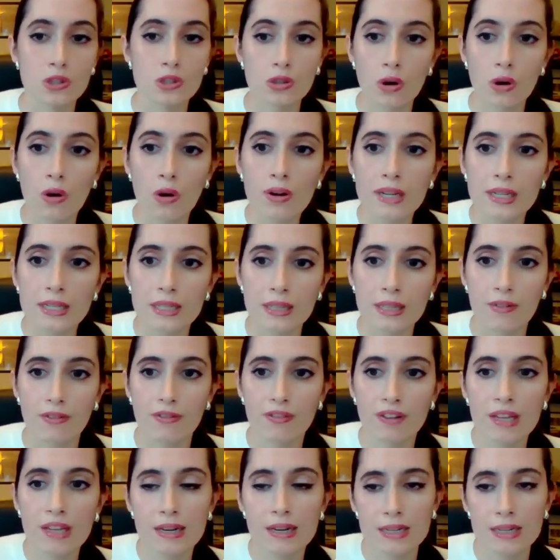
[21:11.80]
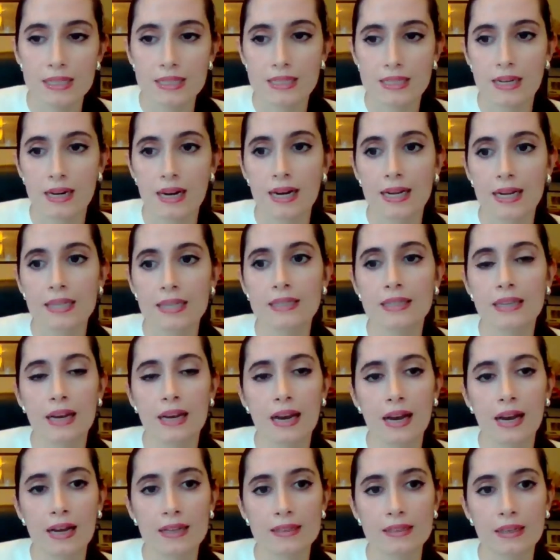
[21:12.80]
strong interference, right,
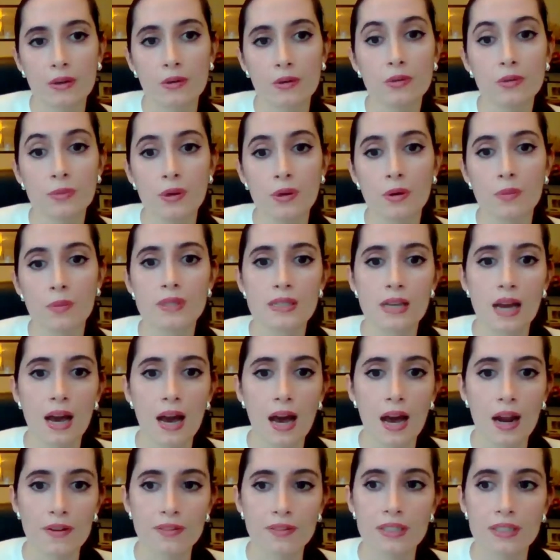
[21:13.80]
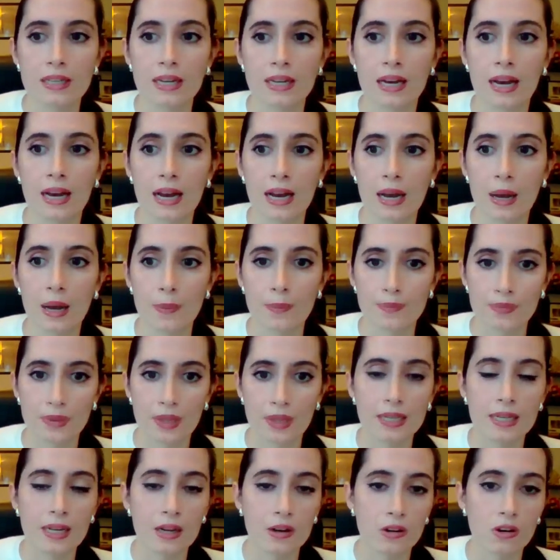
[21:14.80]
that could be observed
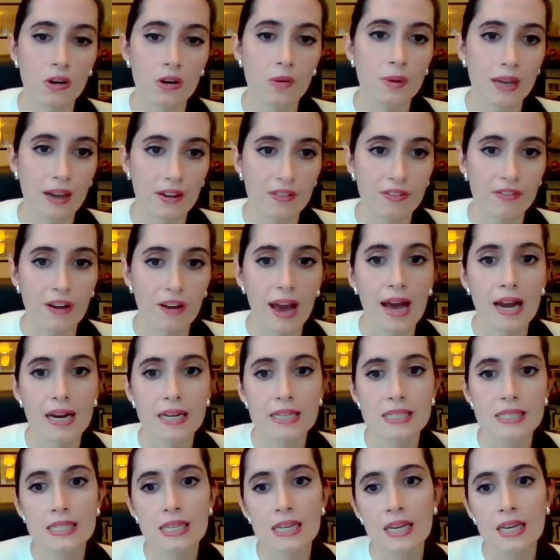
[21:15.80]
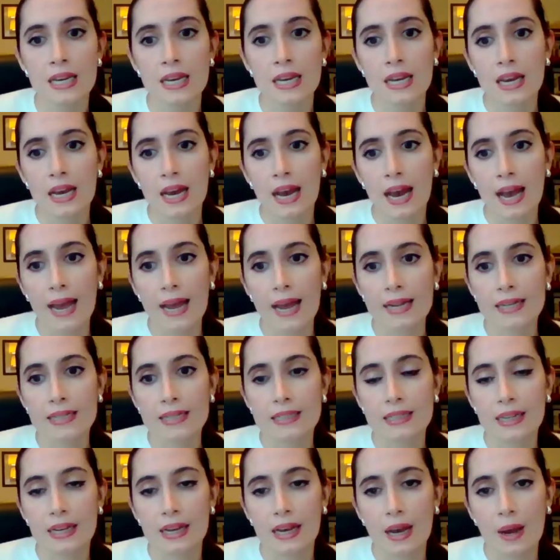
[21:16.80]
in economic affairs.
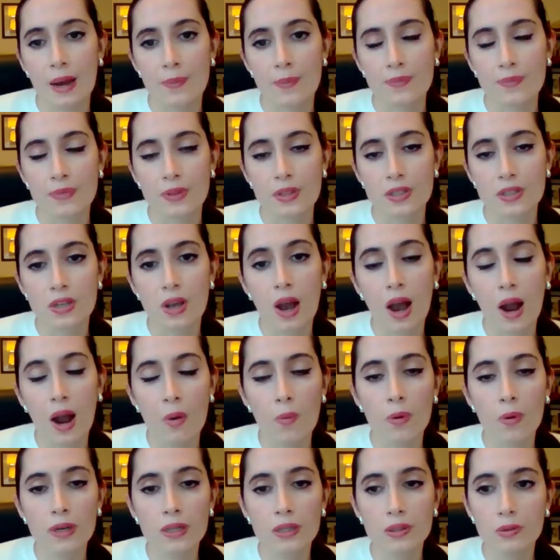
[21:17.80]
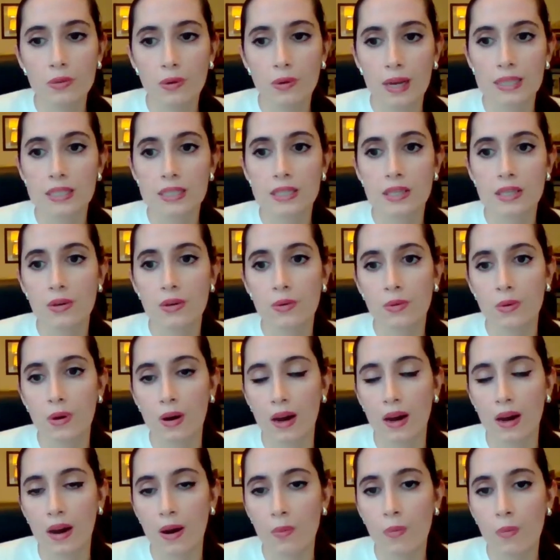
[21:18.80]
And so I wanted to ask
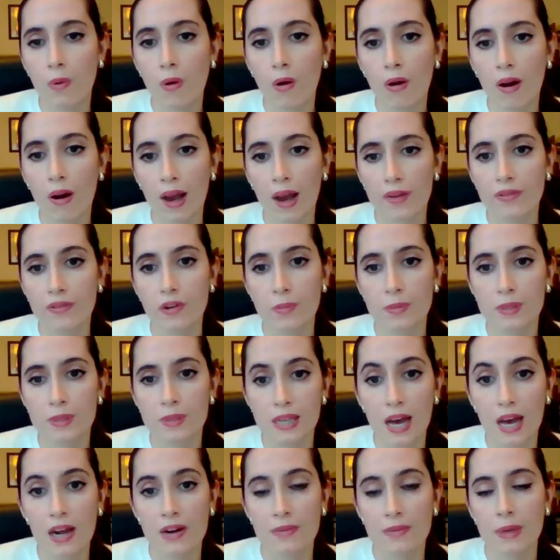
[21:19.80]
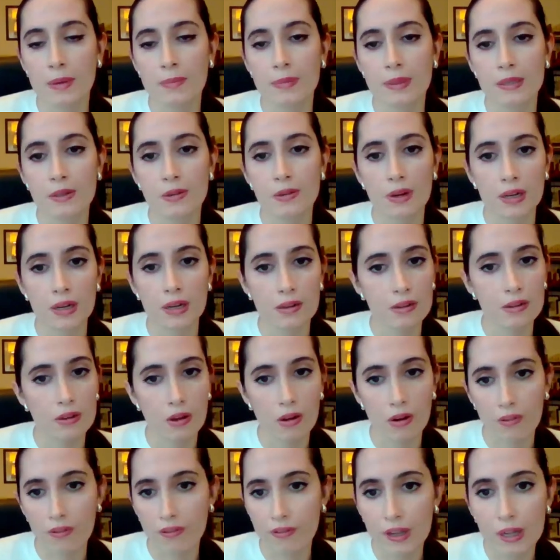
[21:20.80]
you, what have you observed maybe during
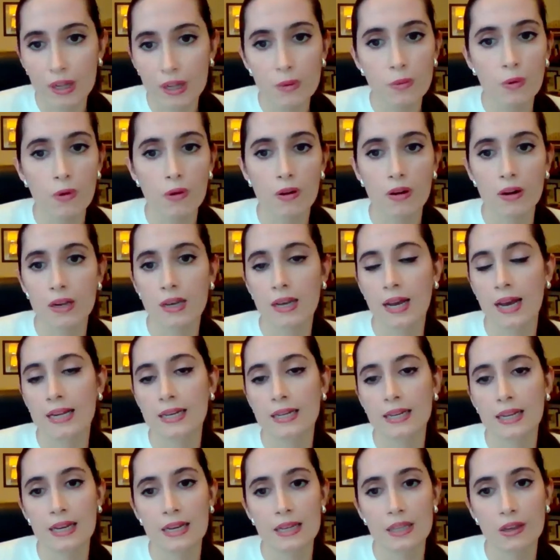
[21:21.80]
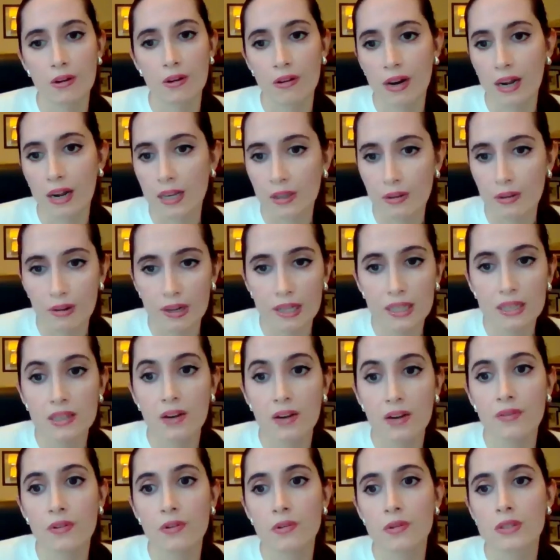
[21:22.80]
your field work and your
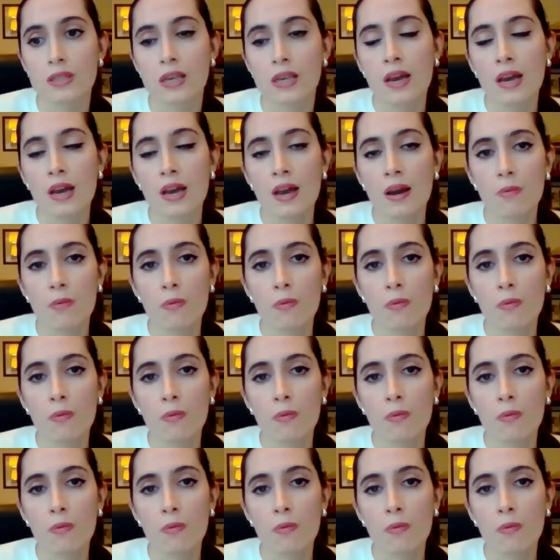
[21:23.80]
interviews?